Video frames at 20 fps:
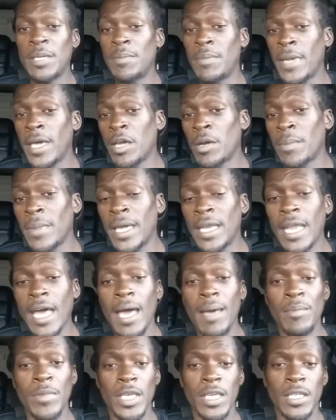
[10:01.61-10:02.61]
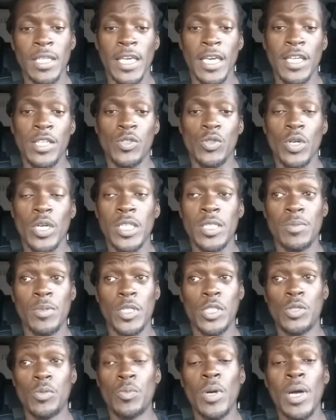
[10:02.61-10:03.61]
It may or may not be a land trust,
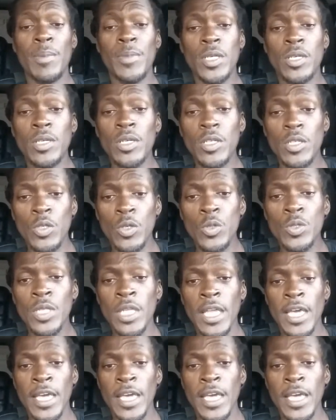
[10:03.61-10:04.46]
but you probably could use a